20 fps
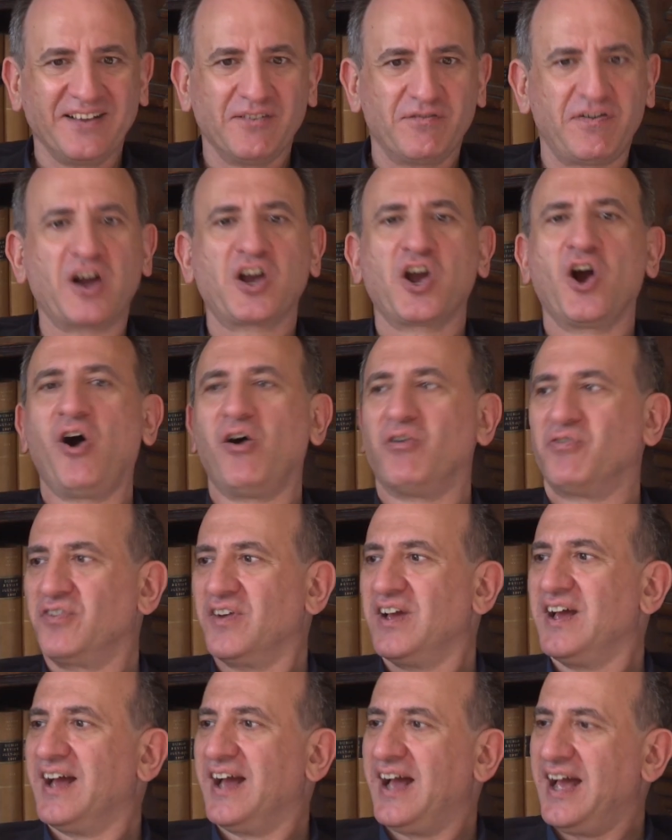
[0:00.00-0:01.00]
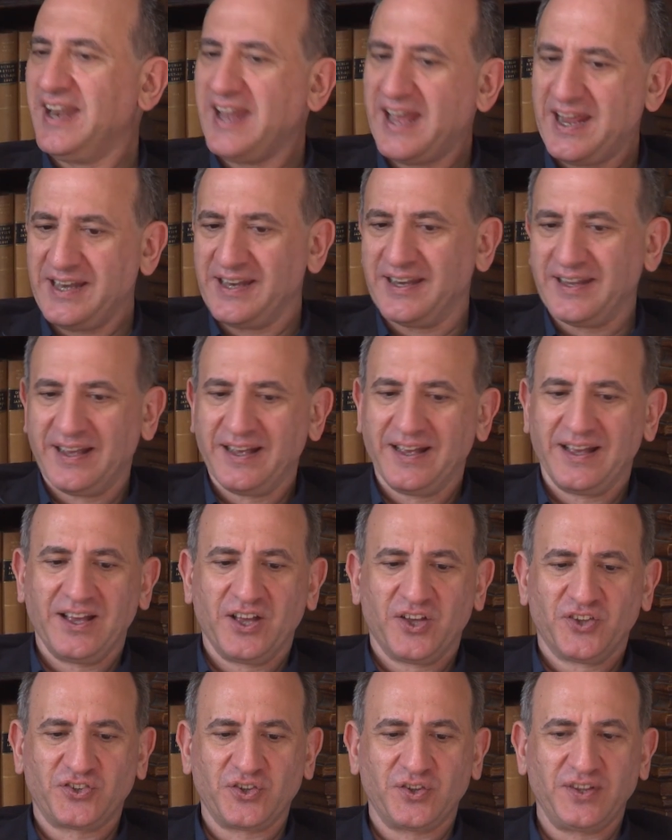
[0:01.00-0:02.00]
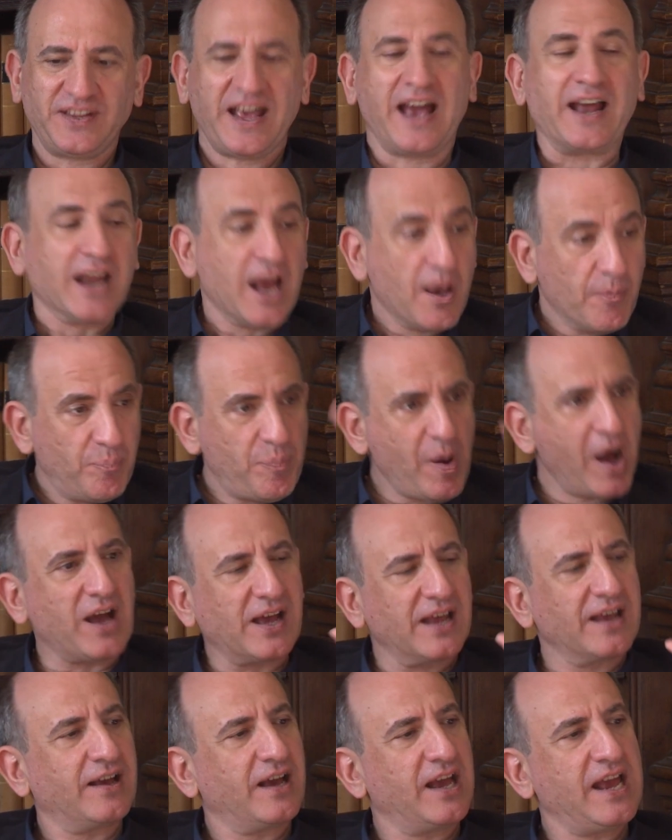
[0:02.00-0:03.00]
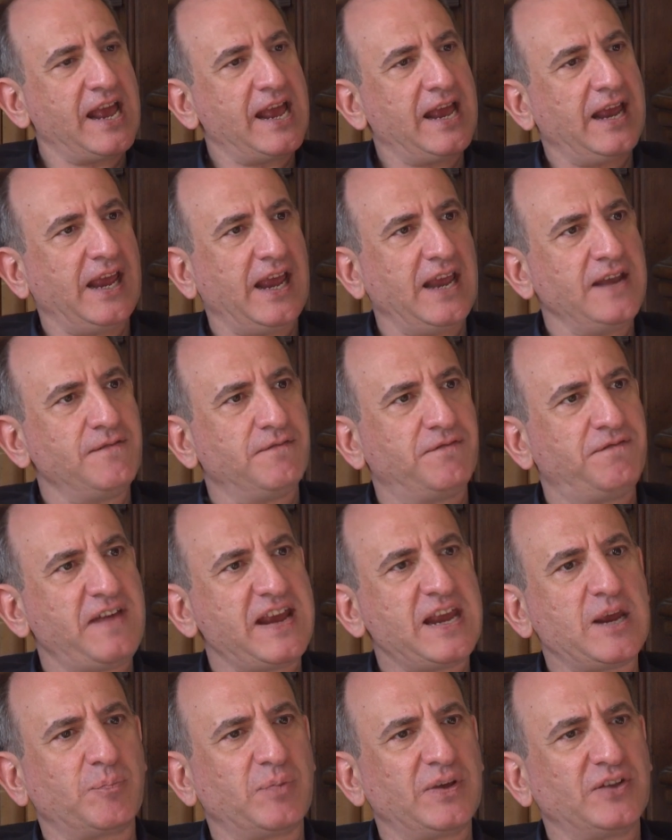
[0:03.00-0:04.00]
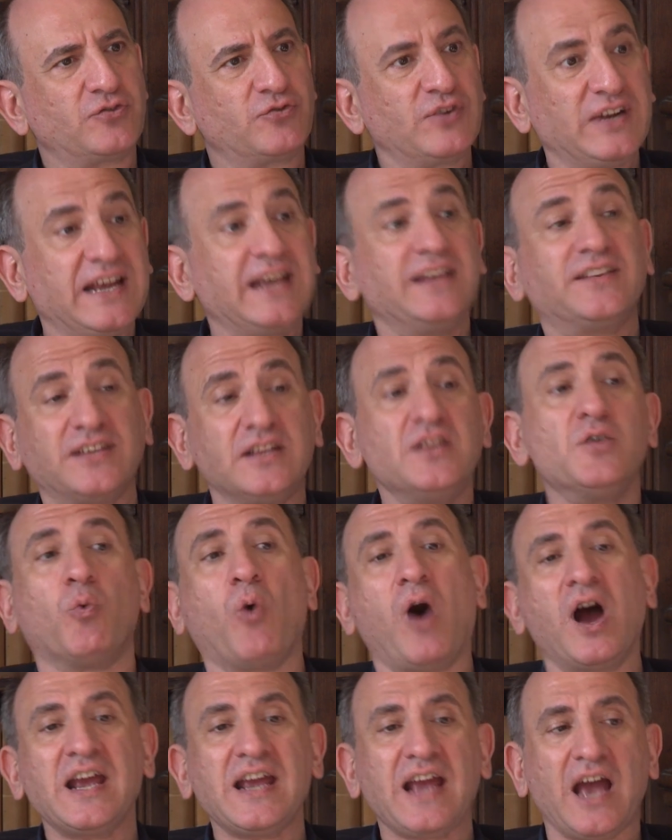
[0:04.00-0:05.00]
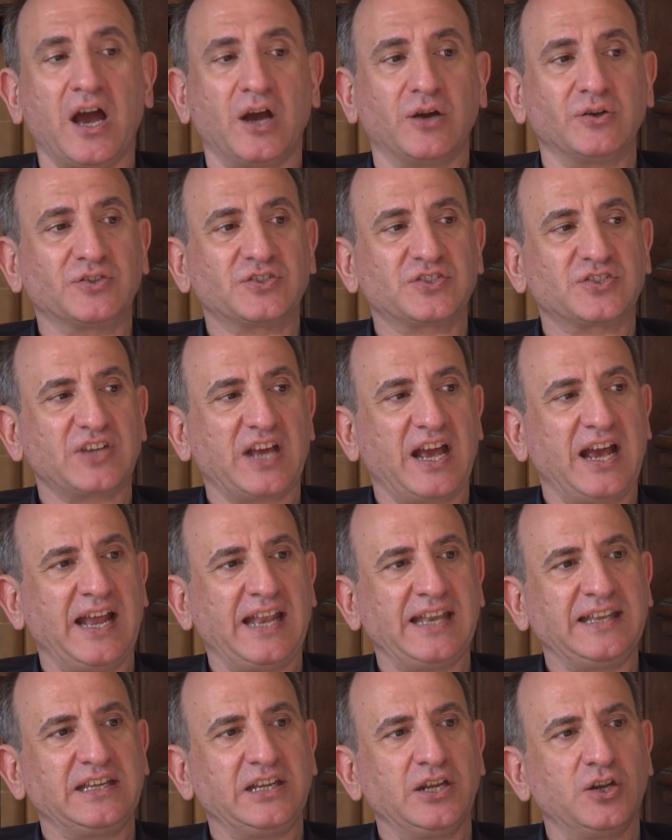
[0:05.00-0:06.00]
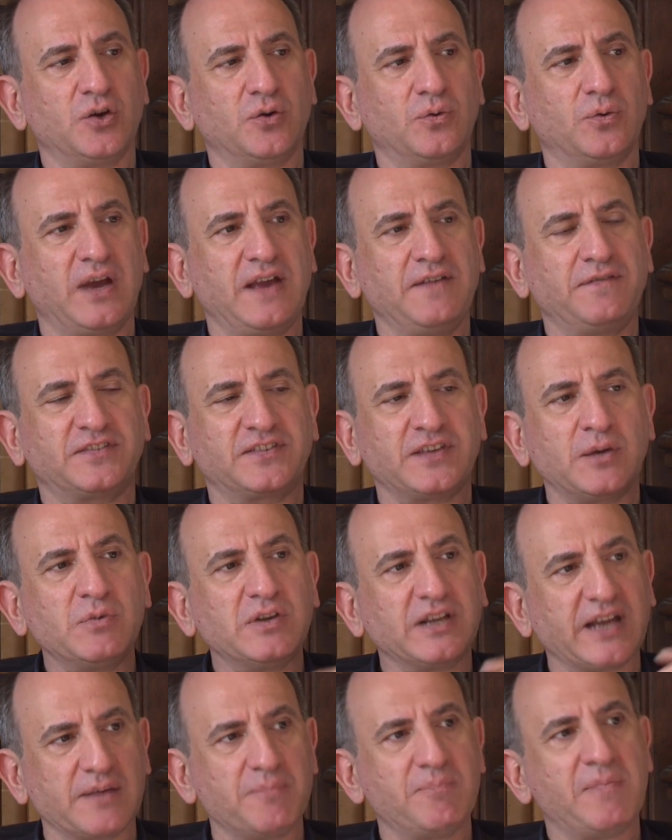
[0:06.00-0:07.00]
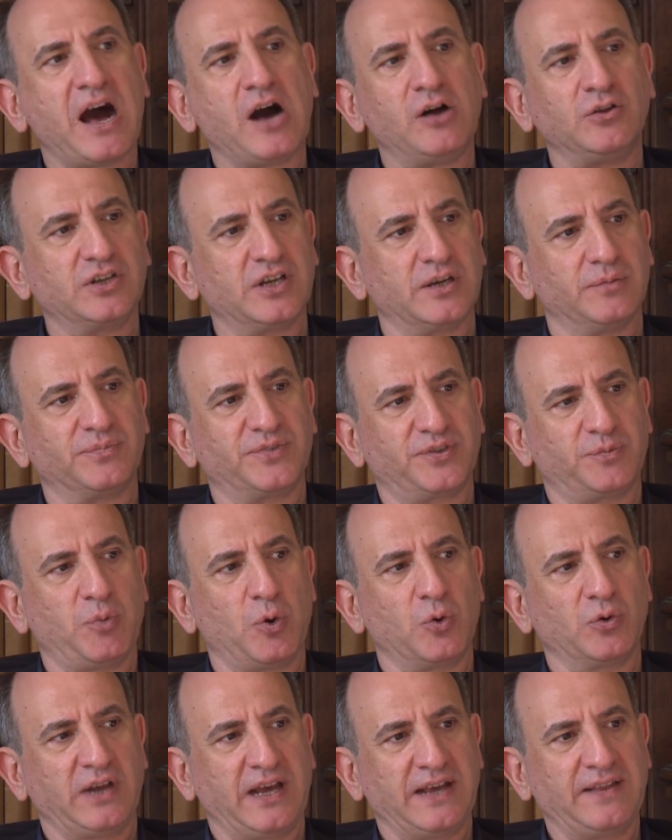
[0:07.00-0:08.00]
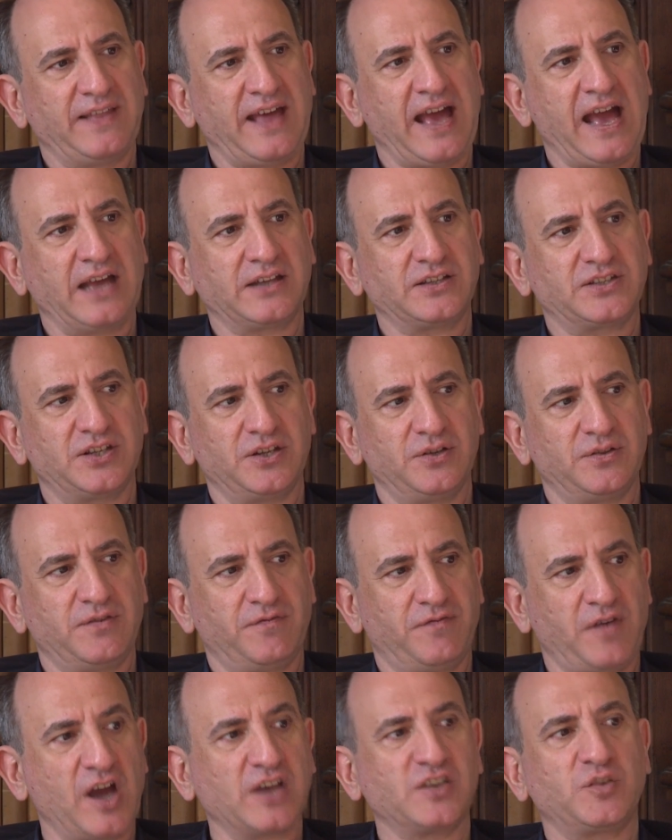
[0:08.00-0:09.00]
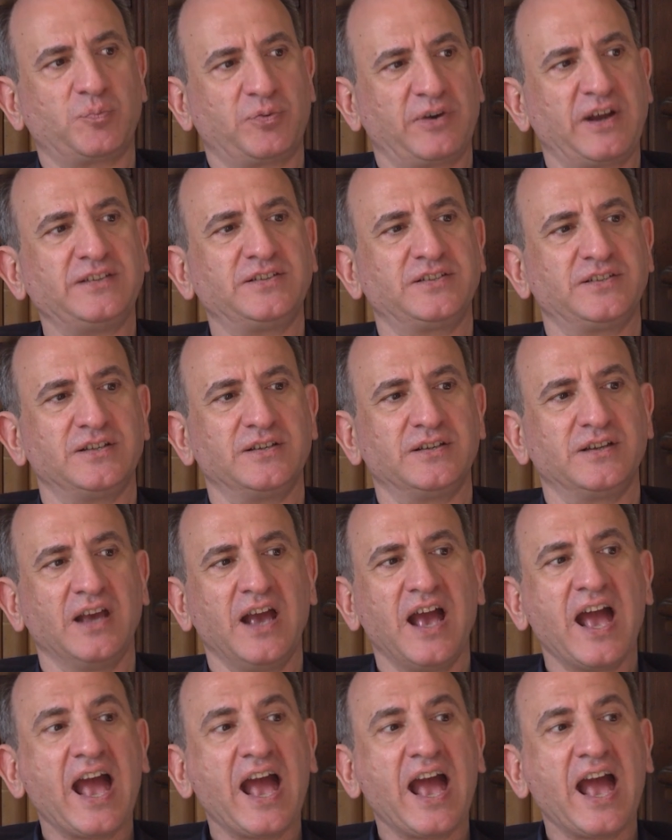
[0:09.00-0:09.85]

fuck off. And then, so there's that. But uh, in Veep, it's really, it's in the White House. And you know, if someone like Malcolm spoke like that to the vice president,